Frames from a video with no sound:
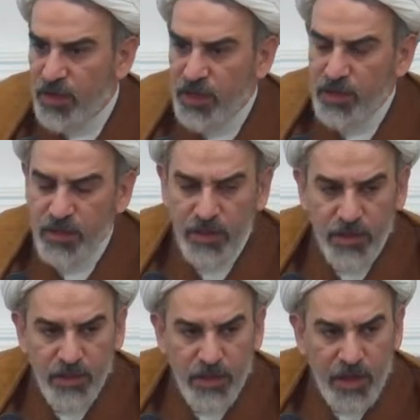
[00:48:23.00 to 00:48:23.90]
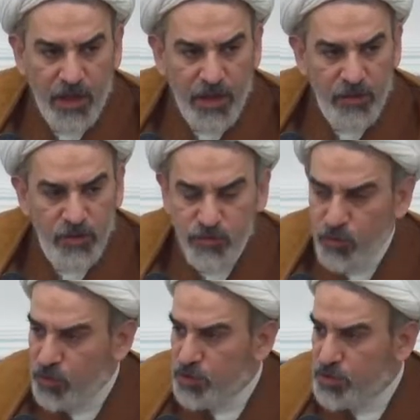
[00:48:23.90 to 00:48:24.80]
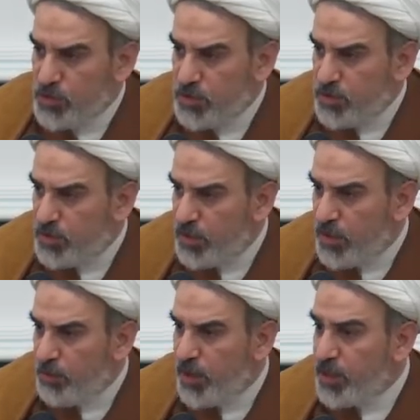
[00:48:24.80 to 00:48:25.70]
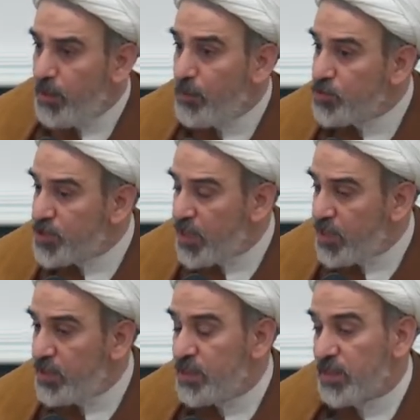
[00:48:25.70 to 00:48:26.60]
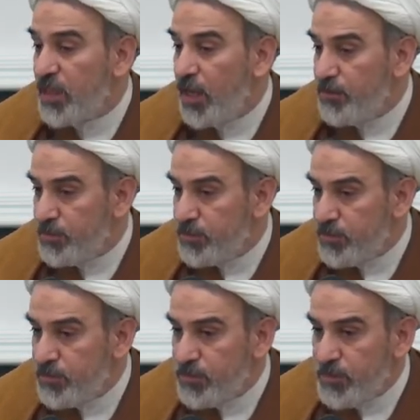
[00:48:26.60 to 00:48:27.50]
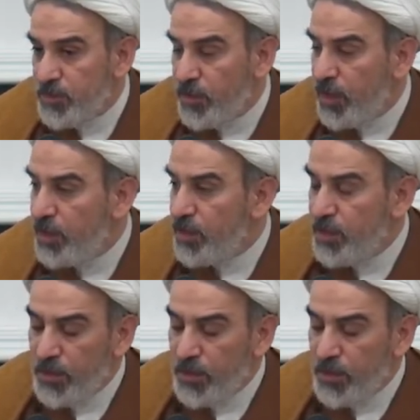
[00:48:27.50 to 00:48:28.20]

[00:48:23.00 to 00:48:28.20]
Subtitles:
right? He was forced. But Imam Hussein, he did Qiyam, right?